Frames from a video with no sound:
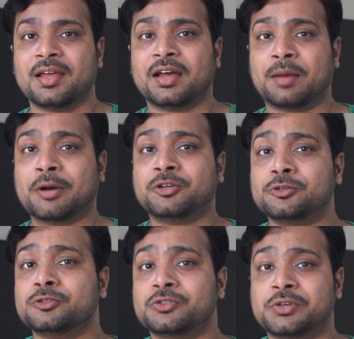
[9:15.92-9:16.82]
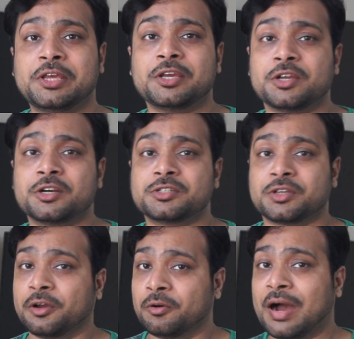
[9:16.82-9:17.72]
About 2 to 3 years
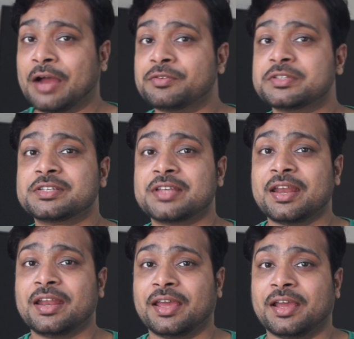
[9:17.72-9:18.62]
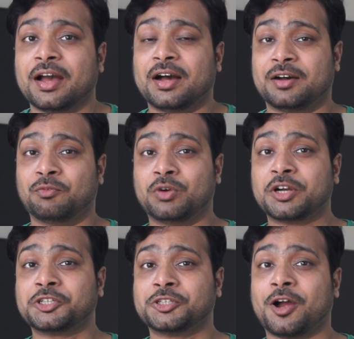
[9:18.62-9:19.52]
ago, I was attending a
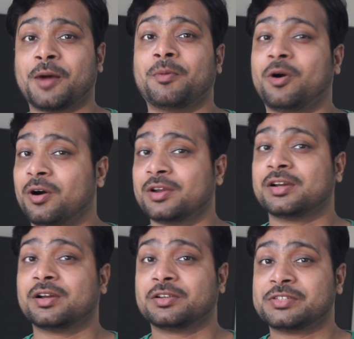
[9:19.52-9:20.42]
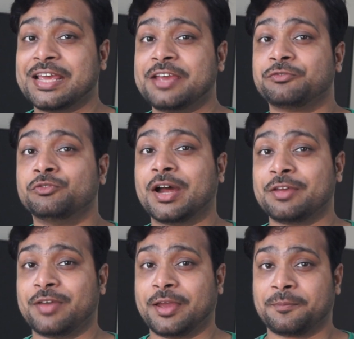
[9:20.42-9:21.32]
workshop on safe
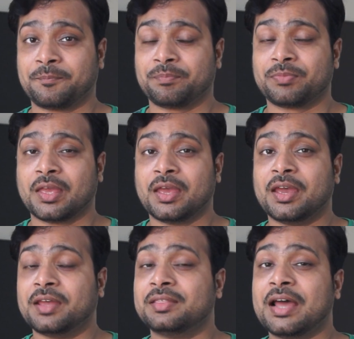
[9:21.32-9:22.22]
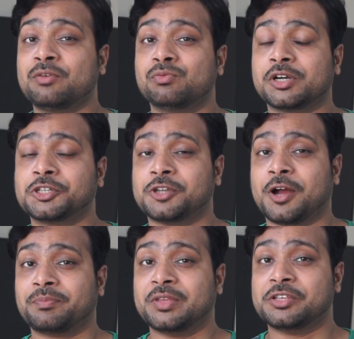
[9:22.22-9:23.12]
driving. In that
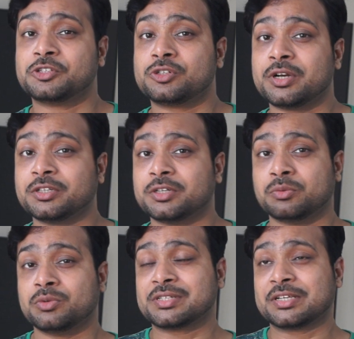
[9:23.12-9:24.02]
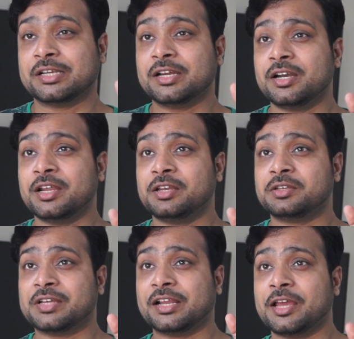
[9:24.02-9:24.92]
workshop, the instructor was clearly
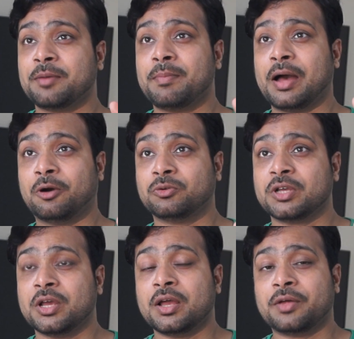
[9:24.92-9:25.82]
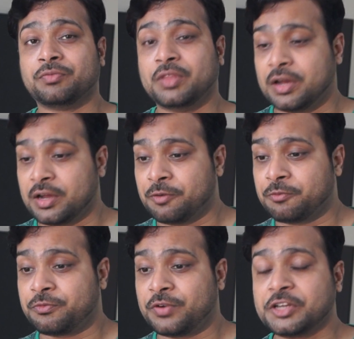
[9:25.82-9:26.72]
telling about the
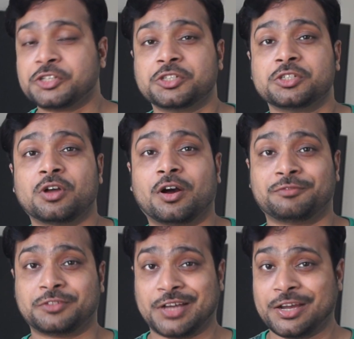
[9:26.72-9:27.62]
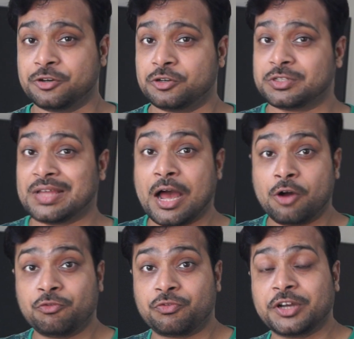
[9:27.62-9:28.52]
friction of tires, how
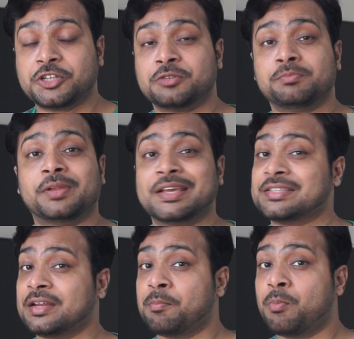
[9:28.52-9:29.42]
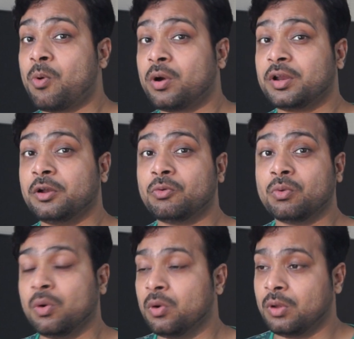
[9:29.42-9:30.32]
friction plays an important
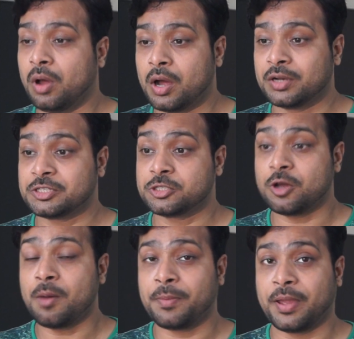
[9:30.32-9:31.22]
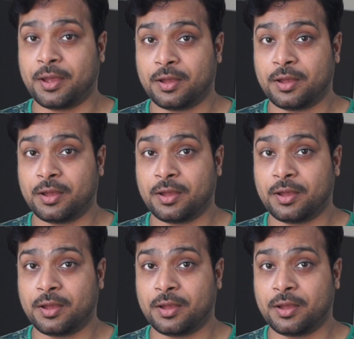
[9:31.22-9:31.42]
role on stopping,